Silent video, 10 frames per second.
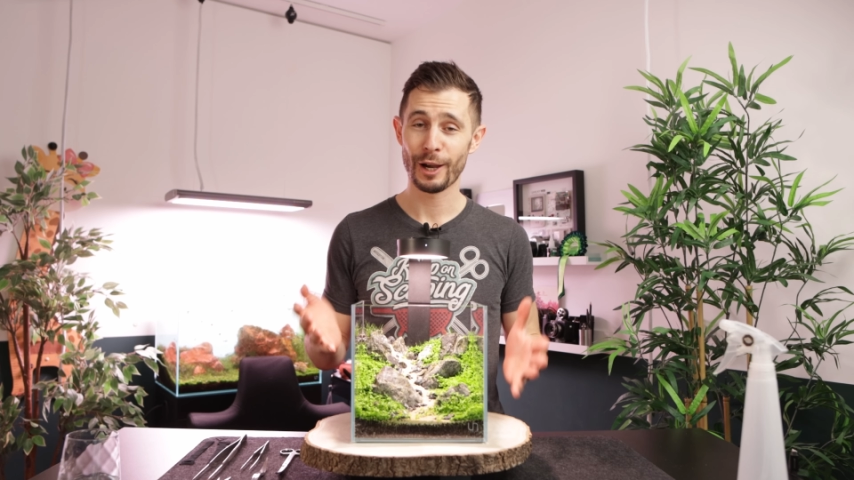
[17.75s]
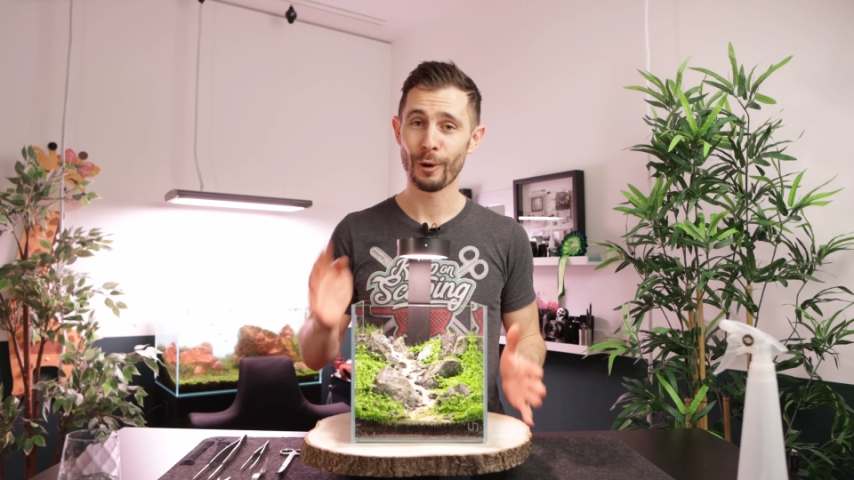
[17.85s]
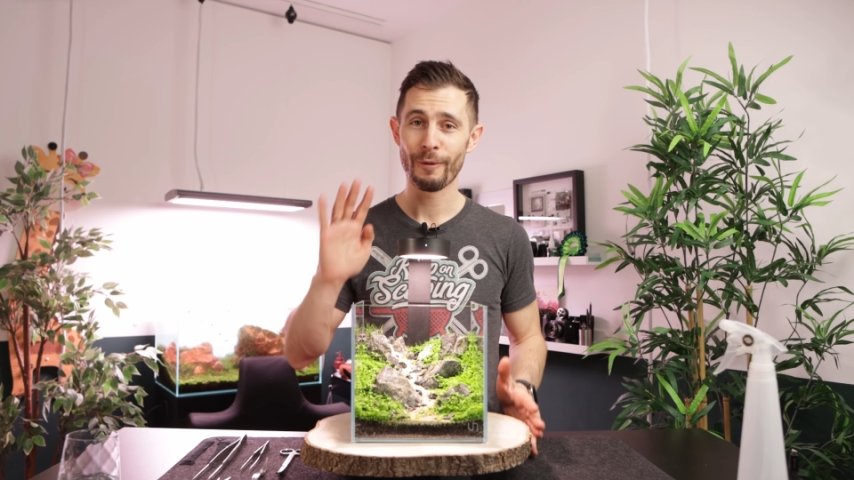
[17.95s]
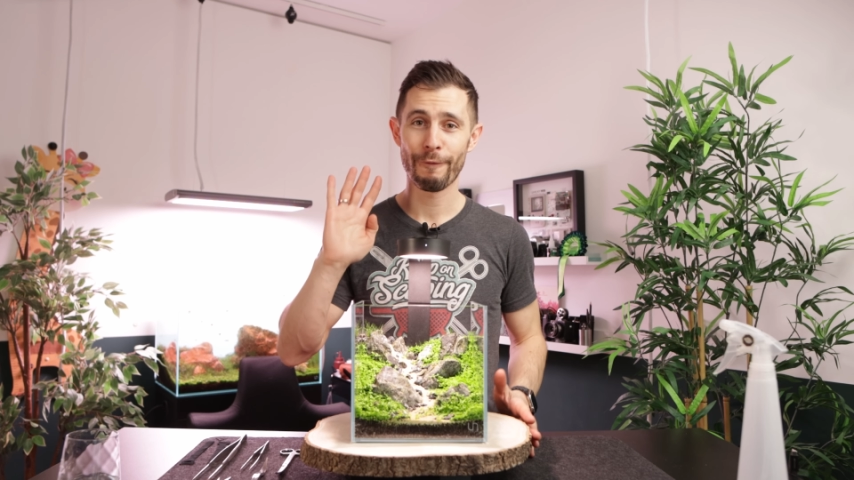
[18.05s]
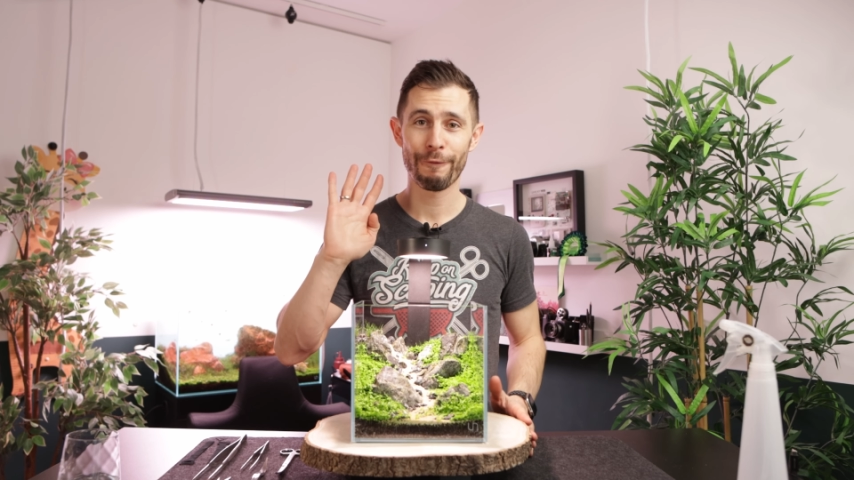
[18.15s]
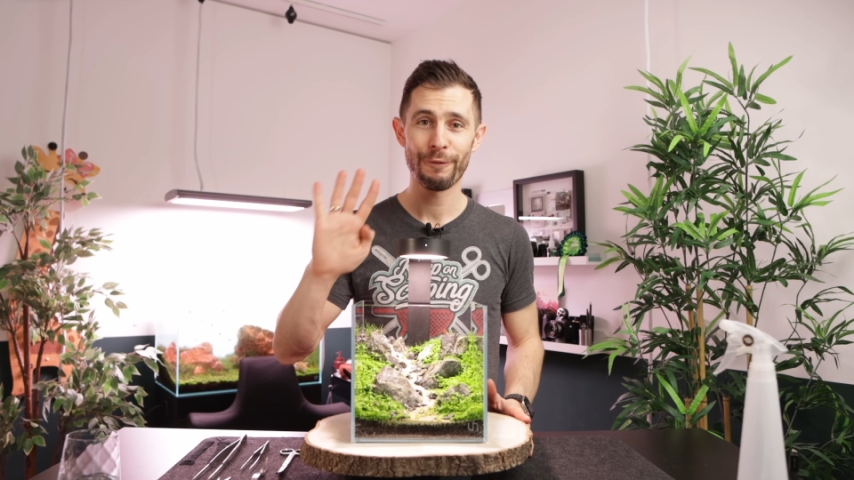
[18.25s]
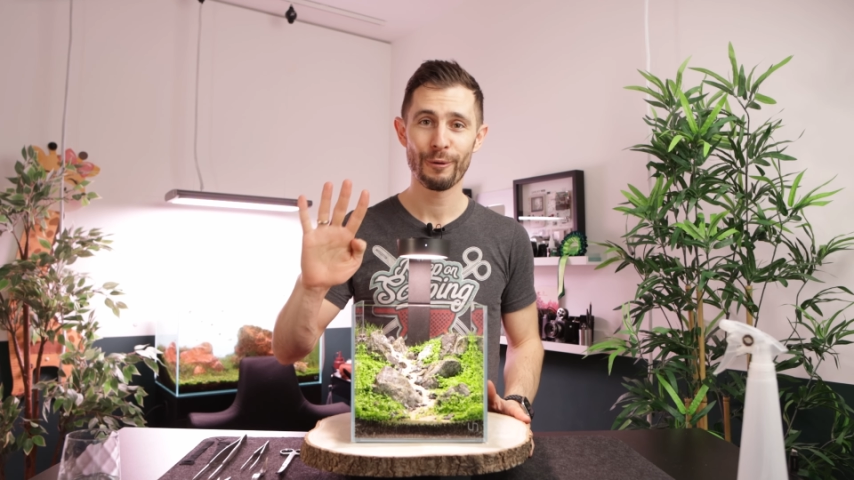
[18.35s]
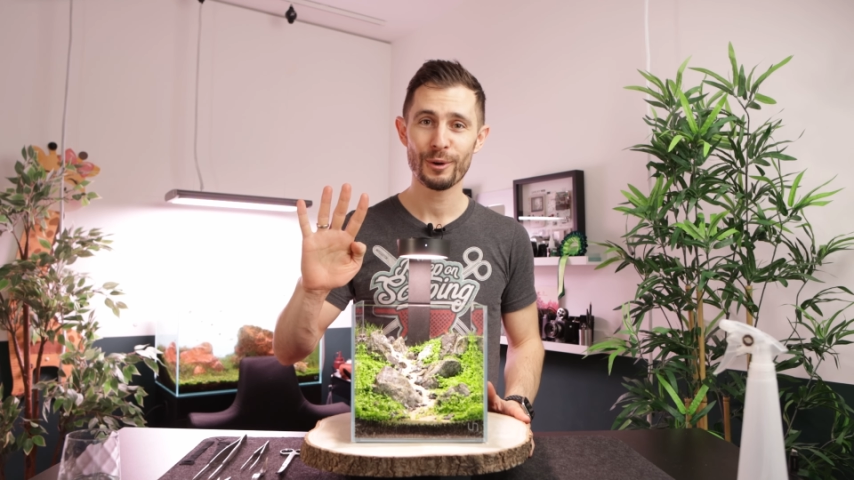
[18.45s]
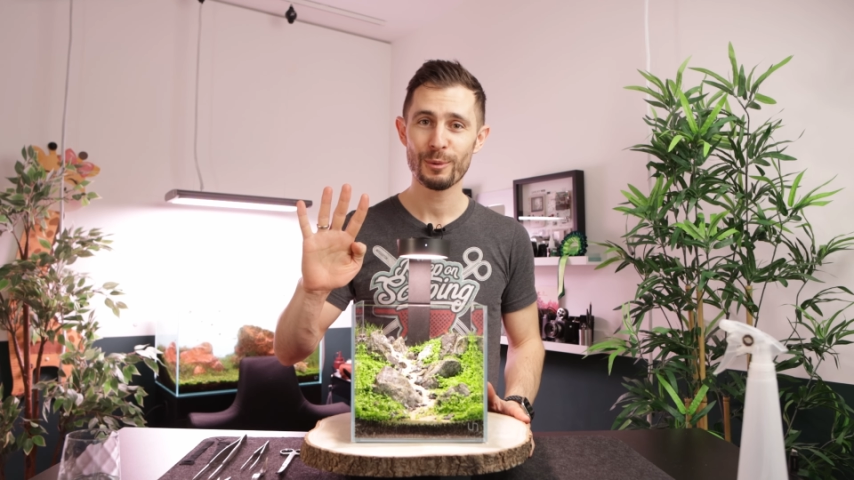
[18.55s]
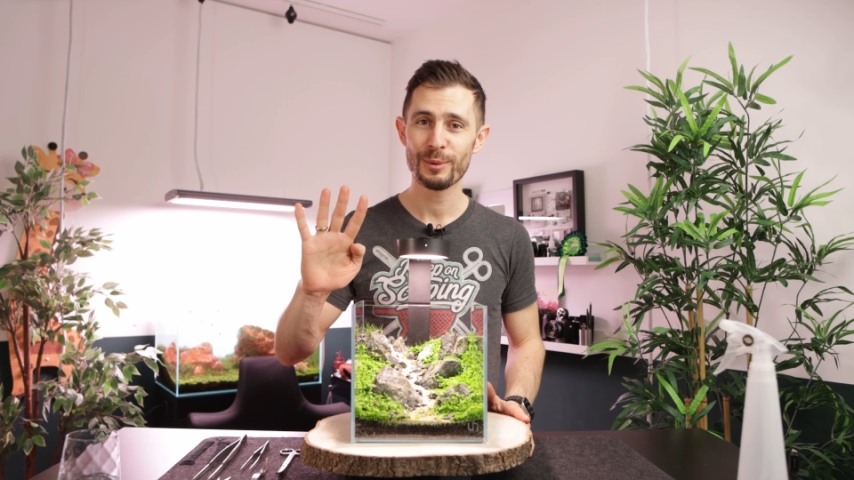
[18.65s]
now
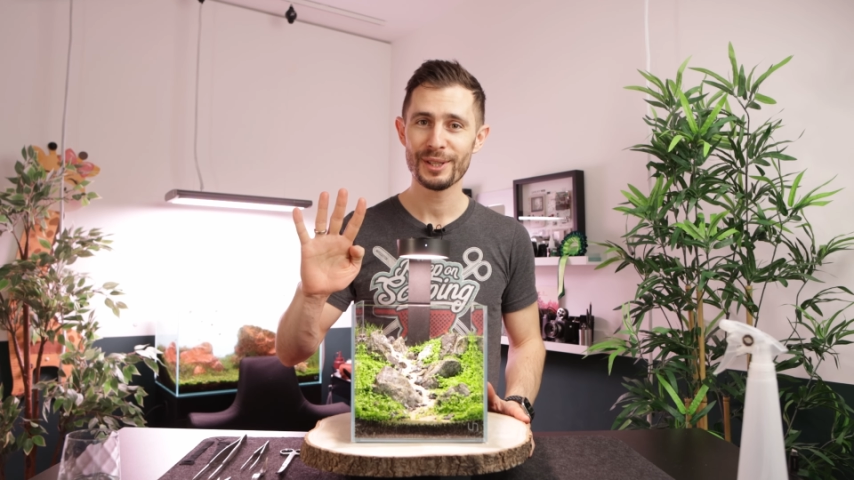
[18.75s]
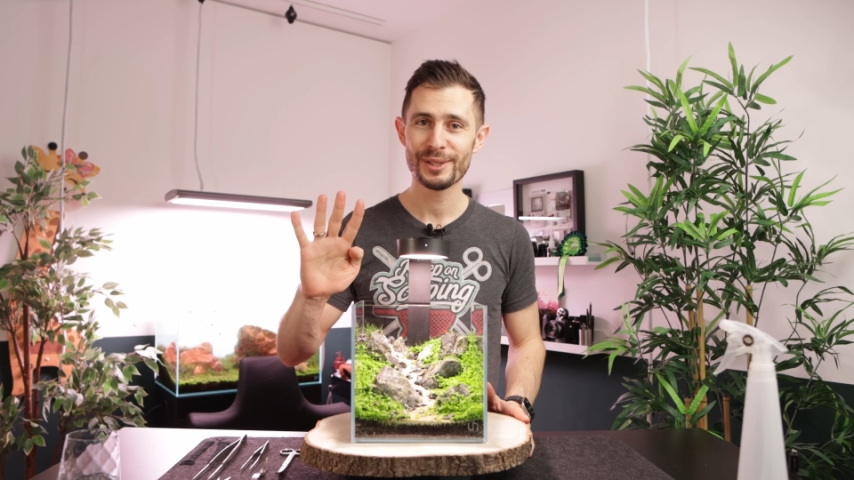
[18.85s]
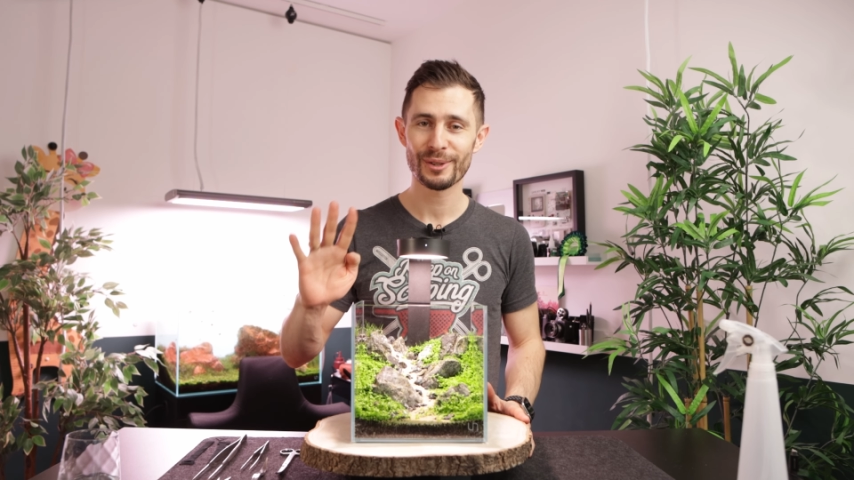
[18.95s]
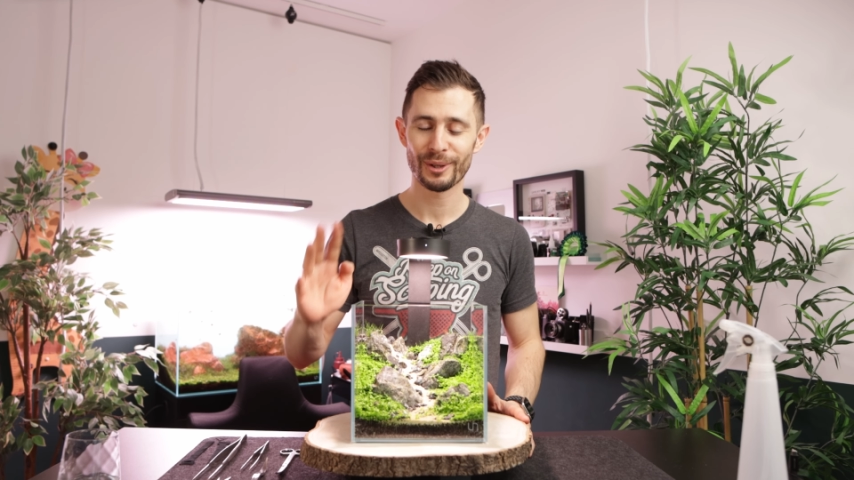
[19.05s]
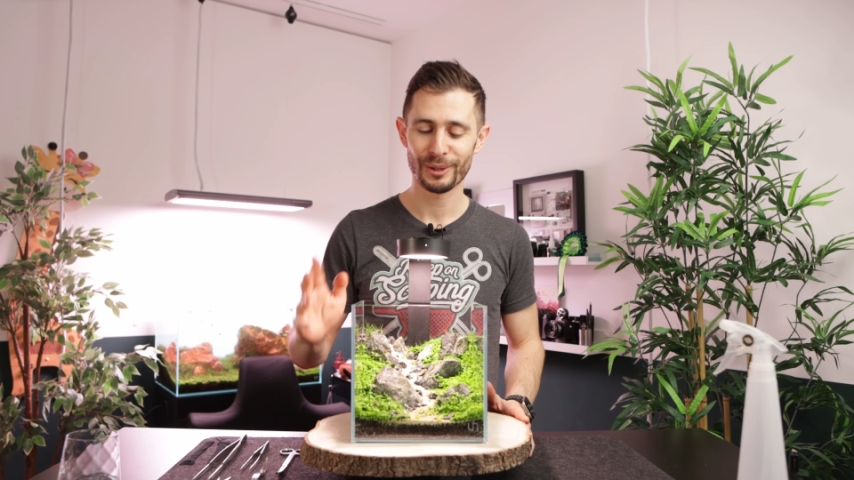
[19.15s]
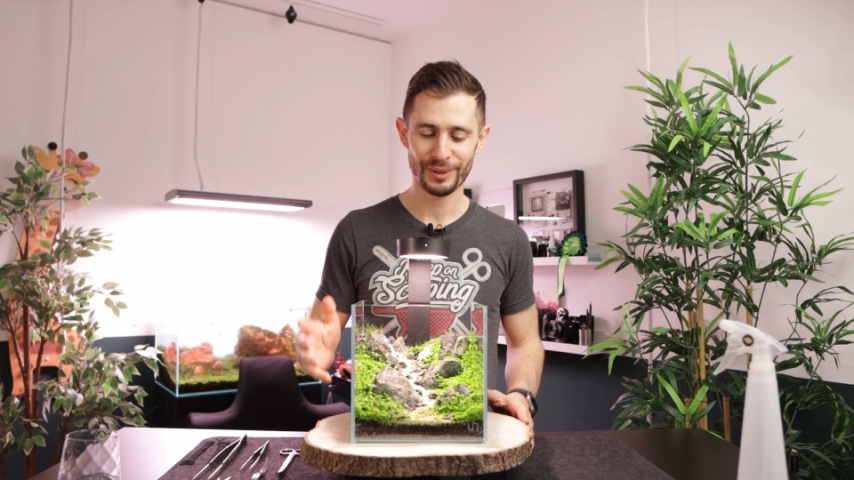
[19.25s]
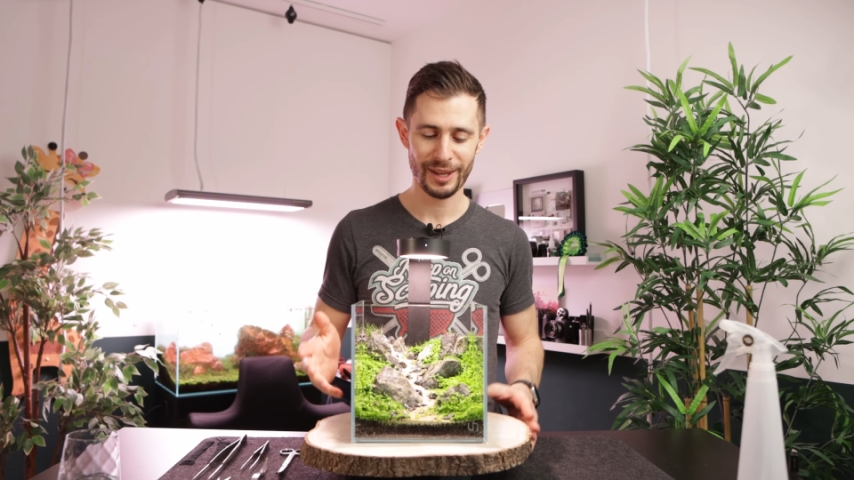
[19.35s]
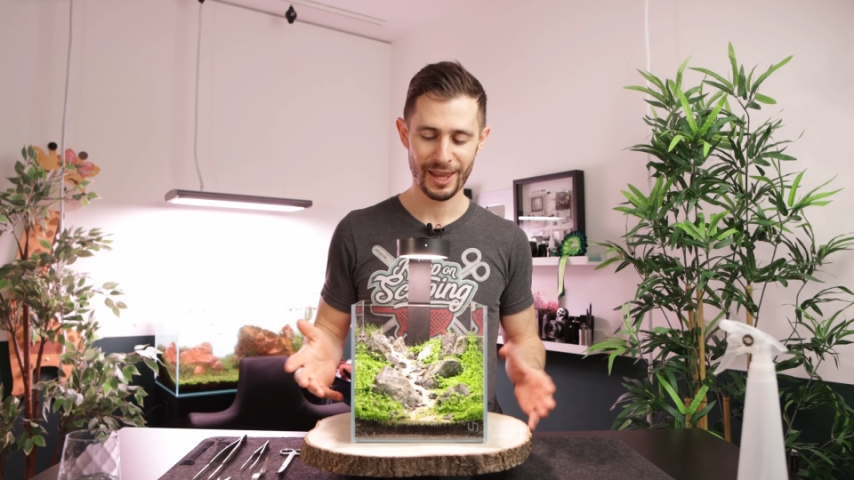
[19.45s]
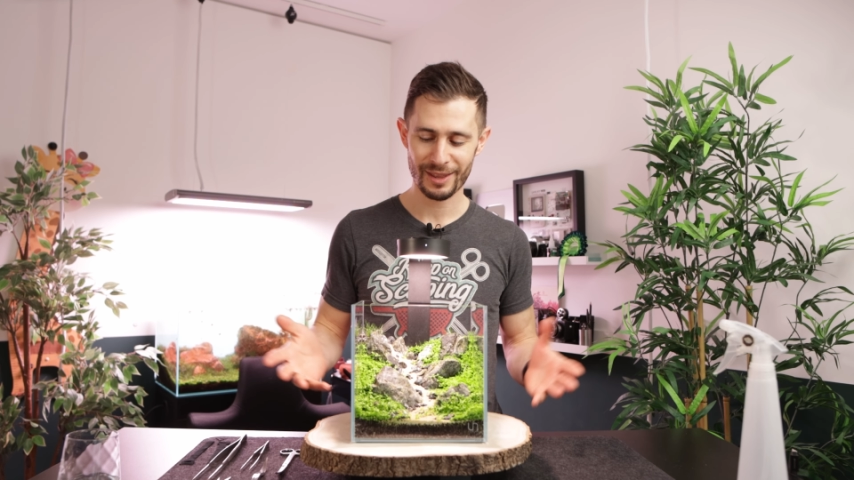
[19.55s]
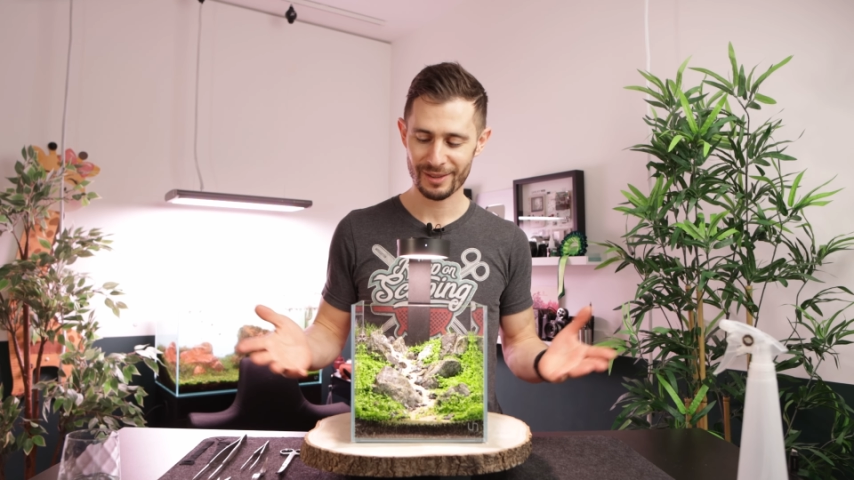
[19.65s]
four weeks old
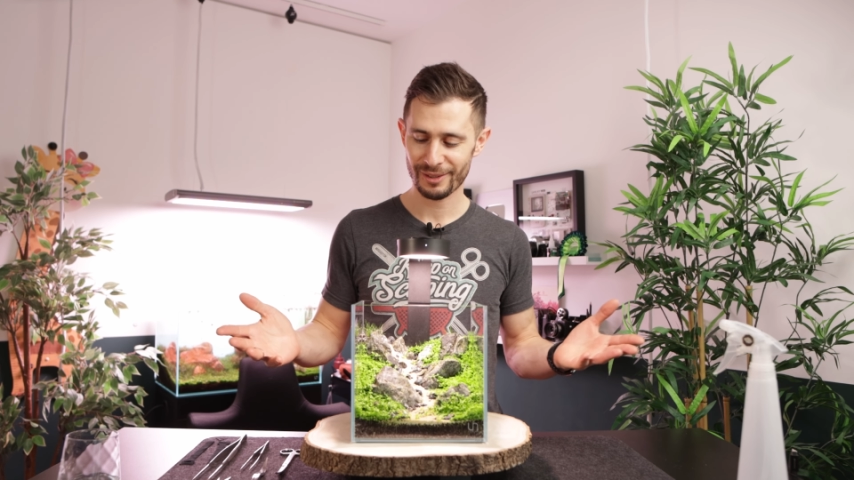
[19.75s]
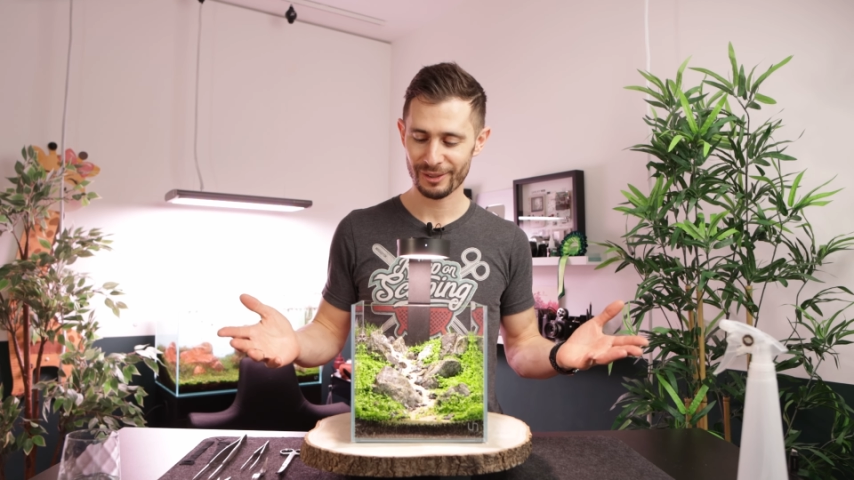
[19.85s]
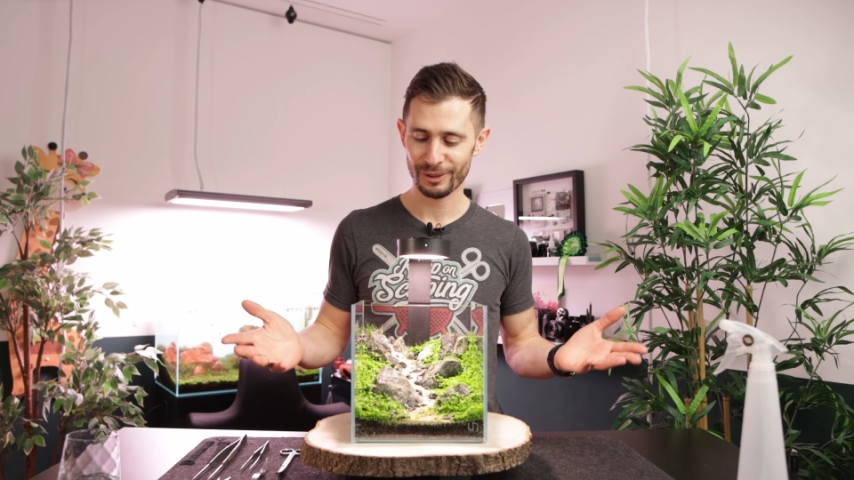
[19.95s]
and